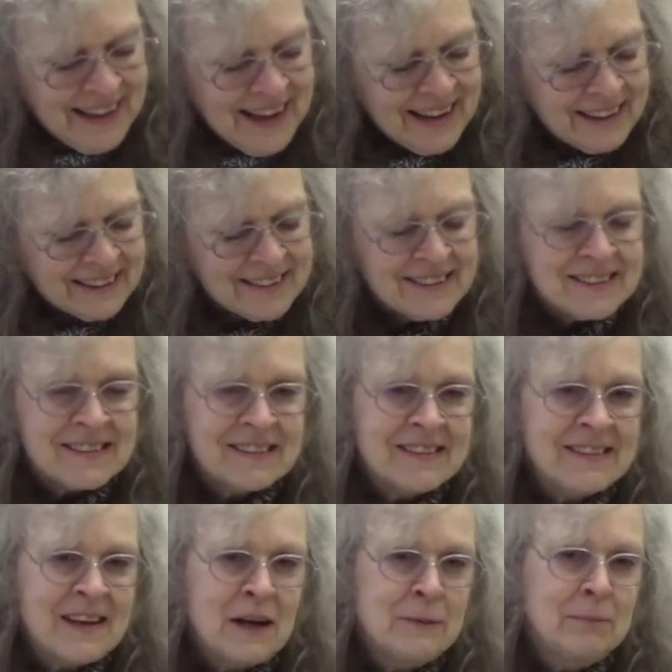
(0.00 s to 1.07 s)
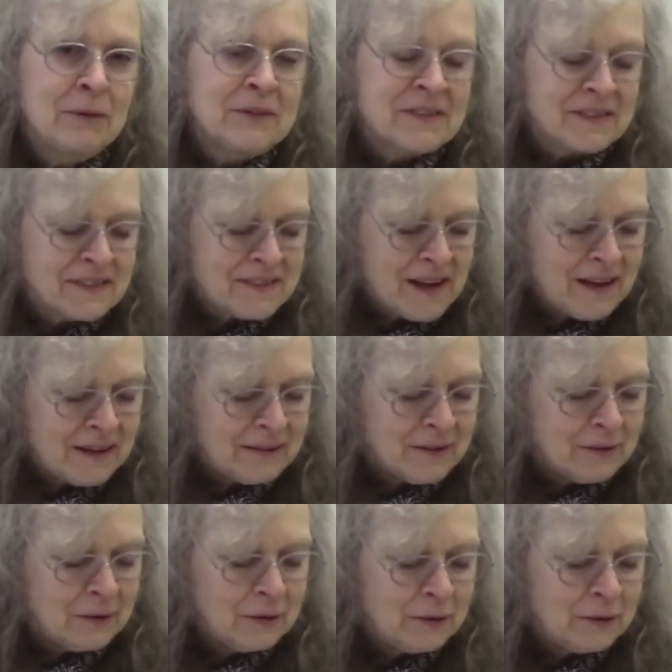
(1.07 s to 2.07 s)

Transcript: And the disciples said,